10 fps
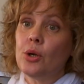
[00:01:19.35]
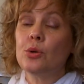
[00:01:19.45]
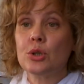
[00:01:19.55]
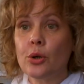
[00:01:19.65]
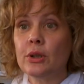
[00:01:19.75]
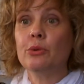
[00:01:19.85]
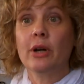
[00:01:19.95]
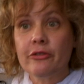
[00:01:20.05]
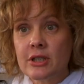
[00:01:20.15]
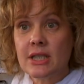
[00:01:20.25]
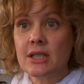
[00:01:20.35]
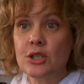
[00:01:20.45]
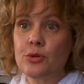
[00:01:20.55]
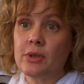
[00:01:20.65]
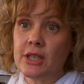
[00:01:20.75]
whose only references
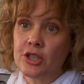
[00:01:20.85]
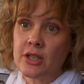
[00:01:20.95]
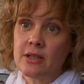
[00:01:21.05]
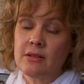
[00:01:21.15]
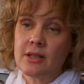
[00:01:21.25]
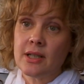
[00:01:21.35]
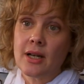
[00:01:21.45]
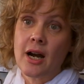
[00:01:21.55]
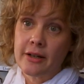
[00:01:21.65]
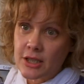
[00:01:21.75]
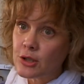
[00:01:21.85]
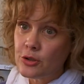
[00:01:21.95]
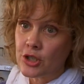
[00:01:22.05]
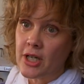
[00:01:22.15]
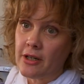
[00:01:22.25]
to religion are
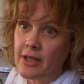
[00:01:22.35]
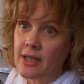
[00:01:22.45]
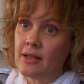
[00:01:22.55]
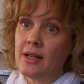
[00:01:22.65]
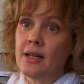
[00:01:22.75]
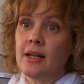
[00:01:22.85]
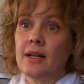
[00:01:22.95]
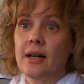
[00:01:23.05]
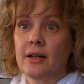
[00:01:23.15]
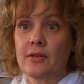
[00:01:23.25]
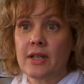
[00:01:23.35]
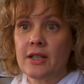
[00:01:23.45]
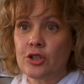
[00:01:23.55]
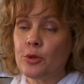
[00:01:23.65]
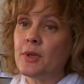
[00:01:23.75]
exclusionary, uh, that
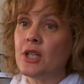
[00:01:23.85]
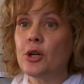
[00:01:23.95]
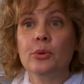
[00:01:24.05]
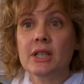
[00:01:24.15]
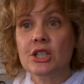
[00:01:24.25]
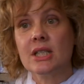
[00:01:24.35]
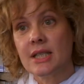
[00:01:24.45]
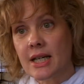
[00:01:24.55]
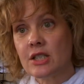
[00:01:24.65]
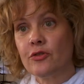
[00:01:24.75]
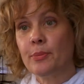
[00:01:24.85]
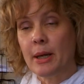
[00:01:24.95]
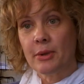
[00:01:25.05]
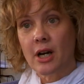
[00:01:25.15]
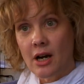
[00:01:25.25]
there should be no religious test for
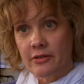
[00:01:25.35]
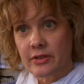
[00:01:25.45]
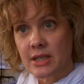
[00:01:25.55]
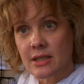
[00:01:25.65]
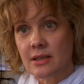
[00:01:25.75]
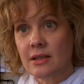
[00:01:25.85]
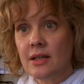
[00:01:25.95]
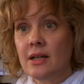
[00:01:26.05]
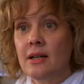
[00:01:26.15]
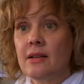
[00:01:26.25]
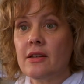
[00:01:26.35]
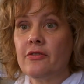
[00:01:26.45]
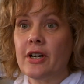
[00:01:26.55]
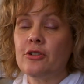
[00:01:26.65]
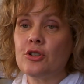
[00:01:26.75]
public office. The
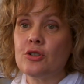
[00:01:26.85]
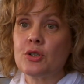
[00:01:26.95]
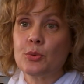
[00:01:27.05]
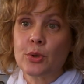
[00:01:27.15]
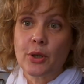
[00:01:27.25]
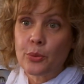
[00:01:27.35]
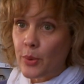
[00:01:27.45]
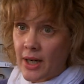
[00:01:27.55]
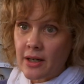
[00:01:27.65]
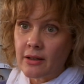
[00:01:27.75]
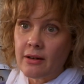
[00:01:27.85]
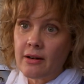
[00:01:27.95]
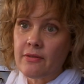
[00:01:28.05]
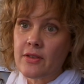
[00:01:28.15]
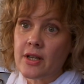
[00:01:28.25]
founders were aware
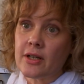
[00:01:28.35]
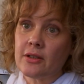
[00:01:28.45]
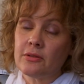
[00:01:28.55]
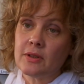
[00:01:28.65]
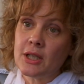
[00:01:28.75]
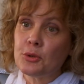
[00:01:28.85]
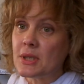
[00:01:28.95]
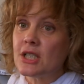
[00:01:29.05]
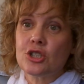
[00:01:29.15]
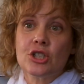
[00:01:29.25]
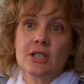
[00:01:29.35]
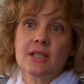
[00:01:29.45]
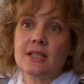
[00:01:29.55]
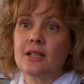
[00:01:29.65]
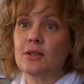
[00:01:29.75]
of the
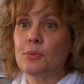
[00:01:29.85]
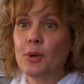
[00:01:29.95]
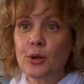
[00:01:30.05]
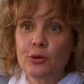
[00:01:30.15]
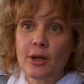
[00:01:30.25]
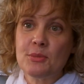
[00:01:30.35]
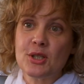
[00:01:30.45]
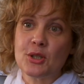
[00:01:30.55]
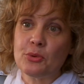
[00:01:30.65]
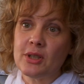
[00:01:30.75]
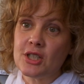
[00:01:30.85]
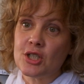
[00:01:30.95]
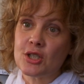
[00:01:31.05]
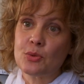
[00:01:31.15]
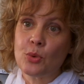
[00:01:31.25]
inquisitions and the pogroms and the
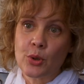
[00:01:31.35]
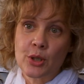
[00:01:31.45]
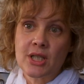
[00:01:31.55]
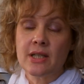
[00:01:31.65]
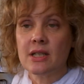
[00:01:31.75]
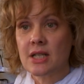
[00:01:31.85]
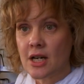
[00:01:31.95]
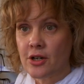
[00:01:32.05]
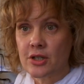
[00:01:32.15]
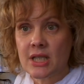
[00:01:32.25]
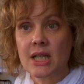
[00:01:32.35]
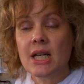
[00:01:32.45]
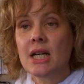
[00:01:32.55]
religious wars and the terrors